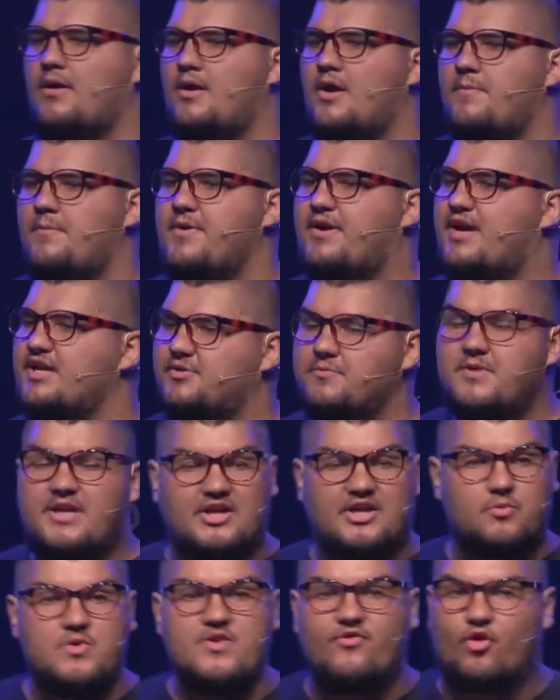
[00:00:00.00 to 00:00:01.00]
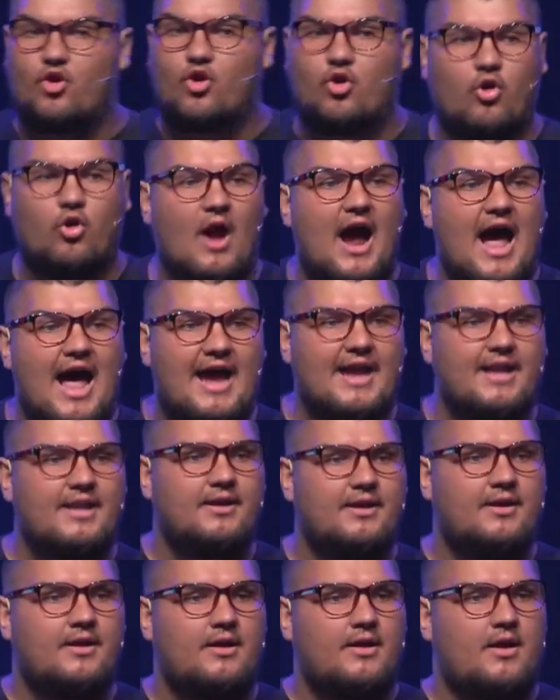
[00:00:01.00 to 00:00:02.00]
because, because we've cried
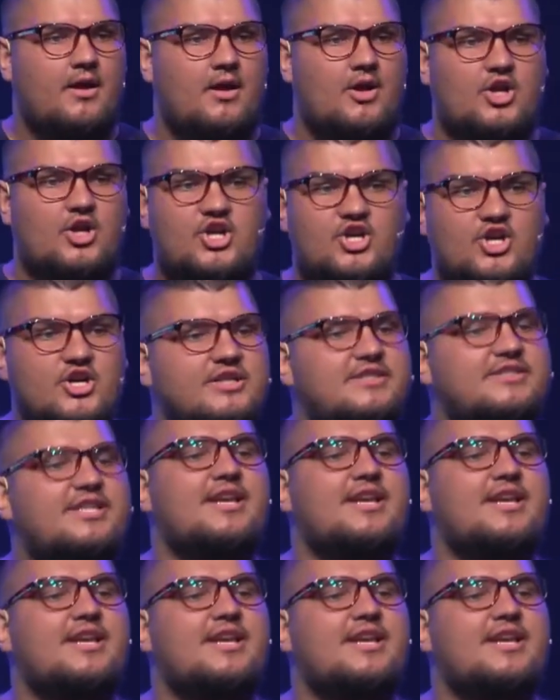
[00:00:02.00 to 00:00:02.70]
good